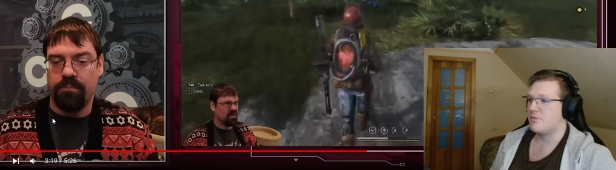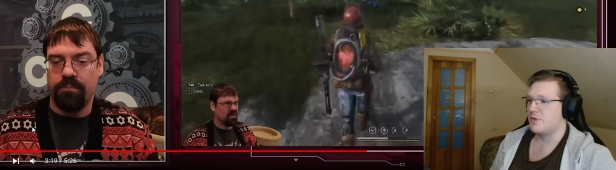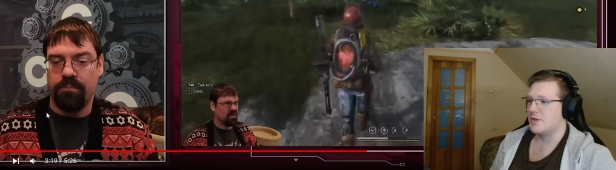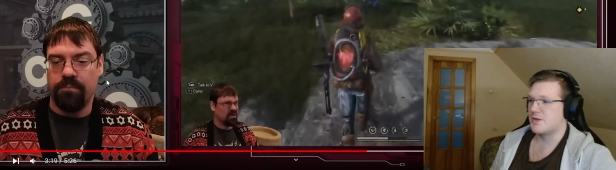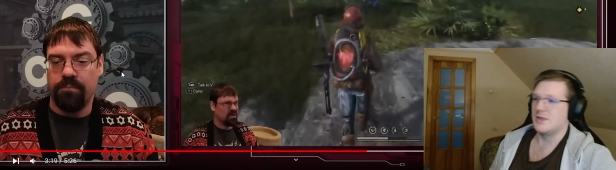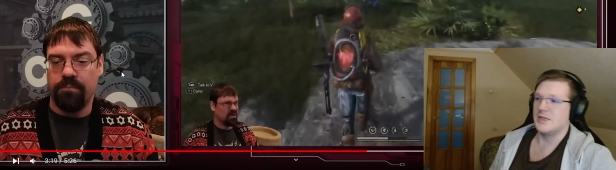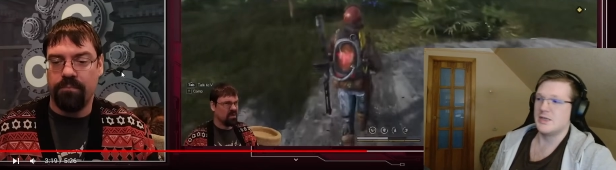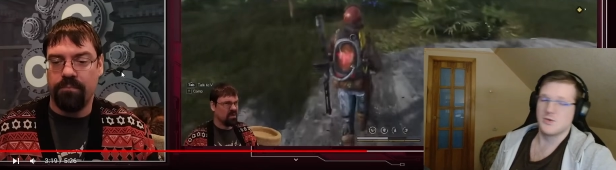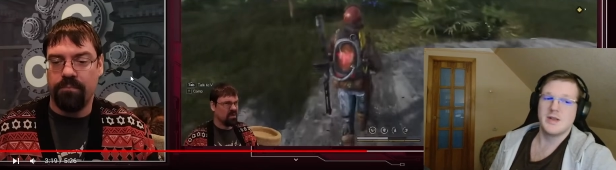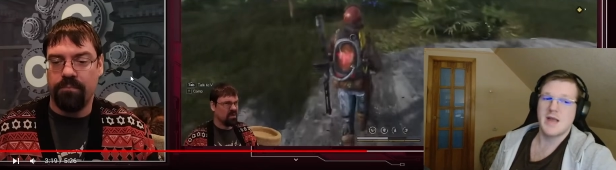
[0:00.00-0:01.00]
Speaker 1: literally
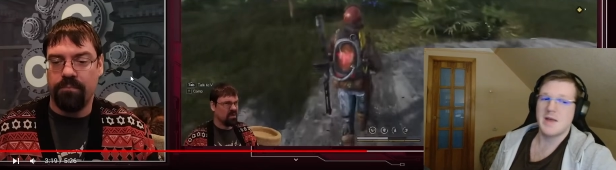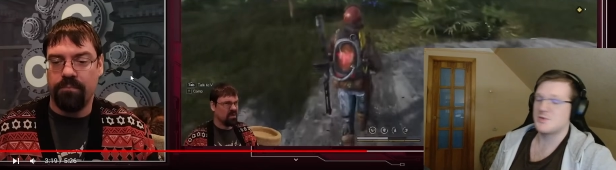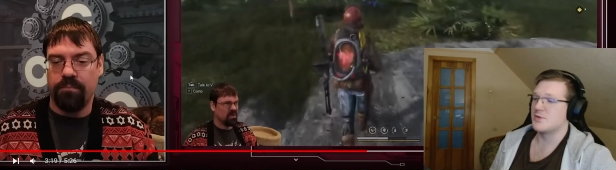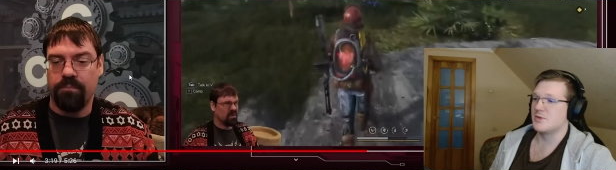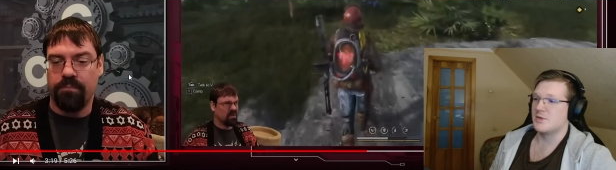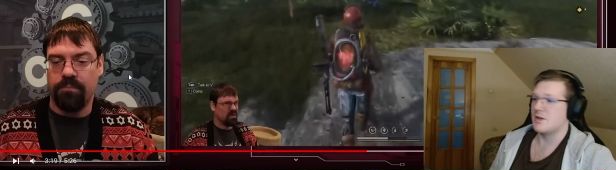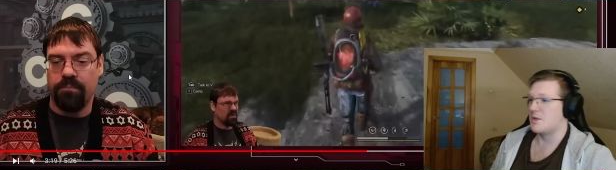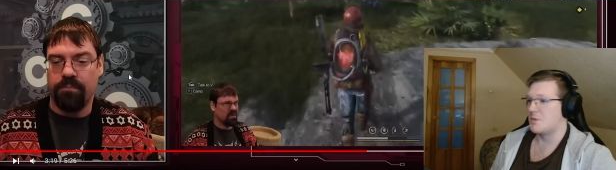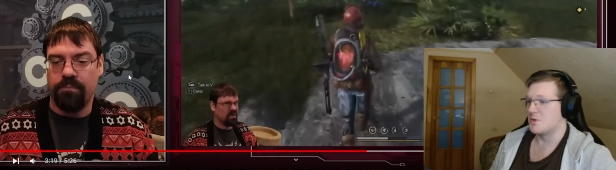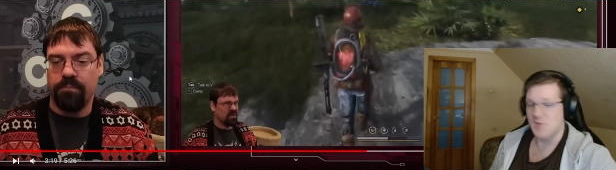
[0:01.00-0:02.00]
ruined absolutely
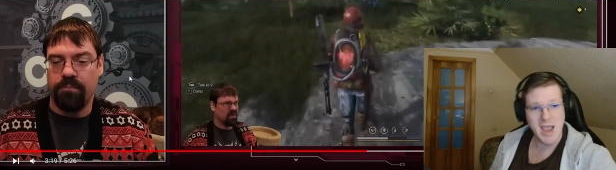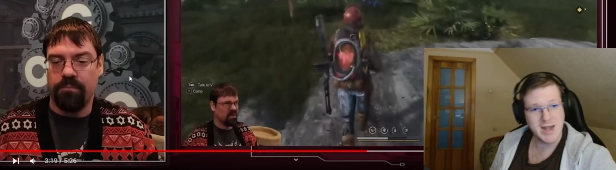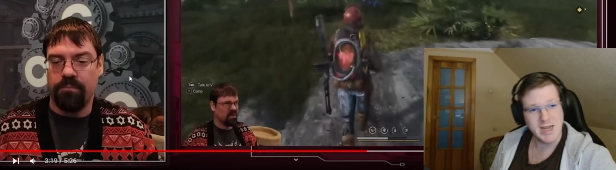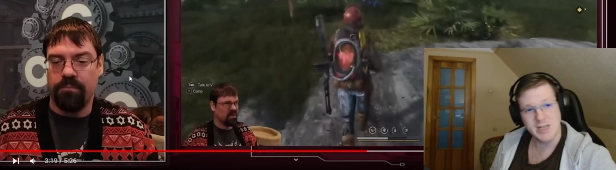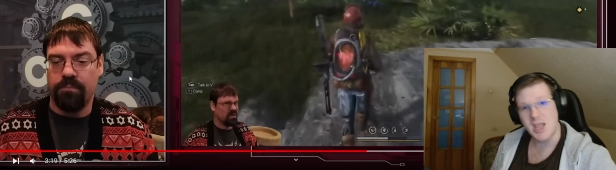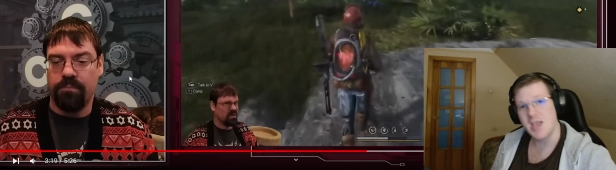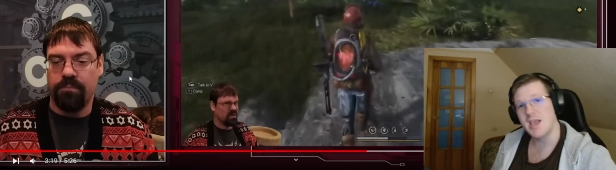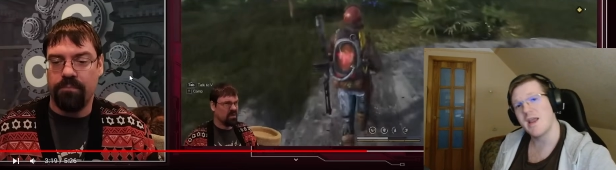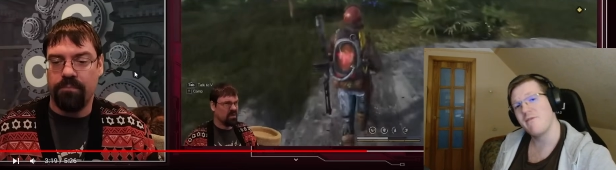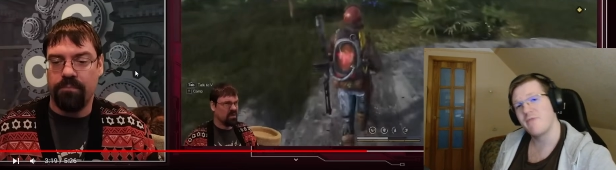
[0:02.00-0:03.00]
almost anything
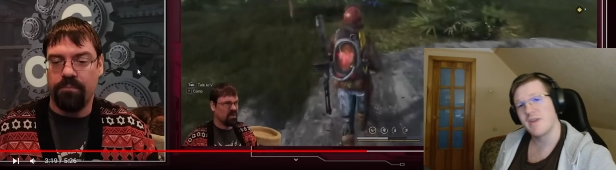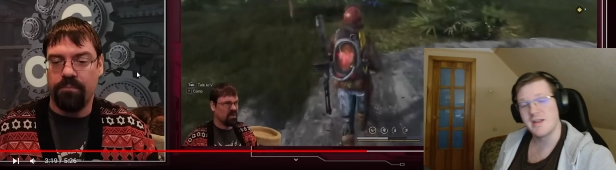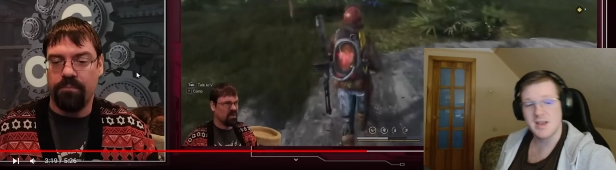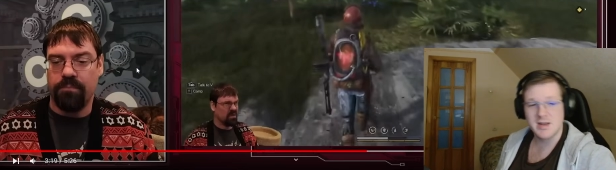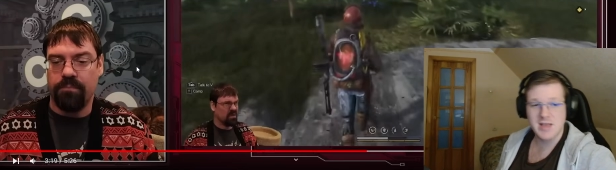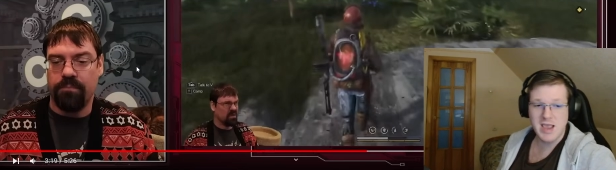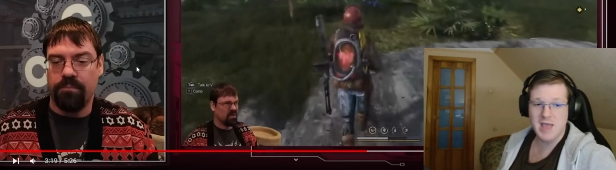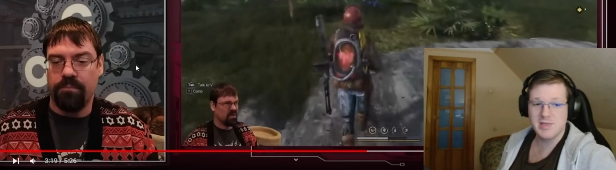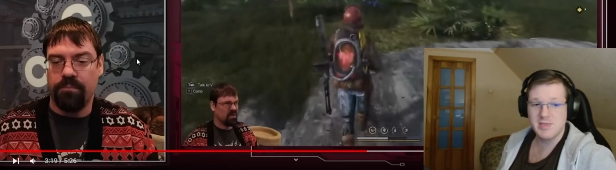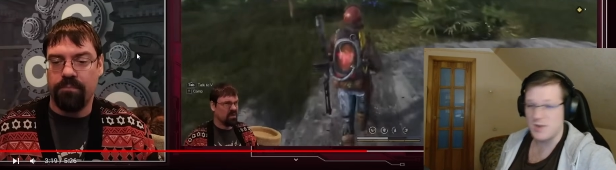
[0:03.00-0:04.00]
and everything they
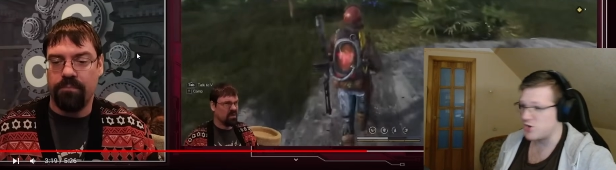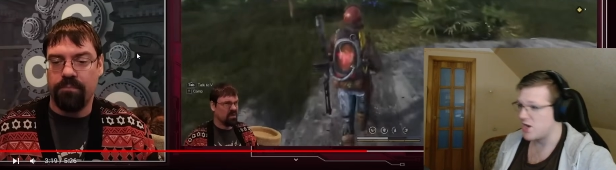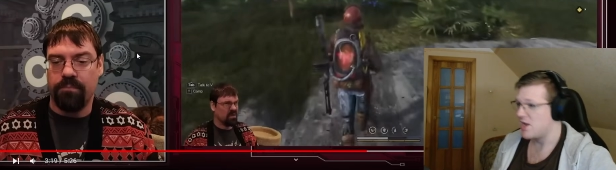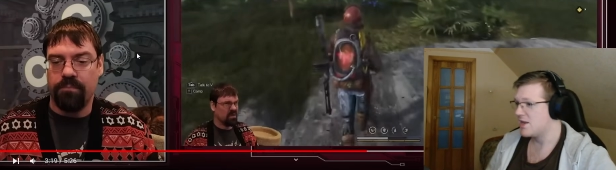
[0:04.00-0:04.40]
had touched.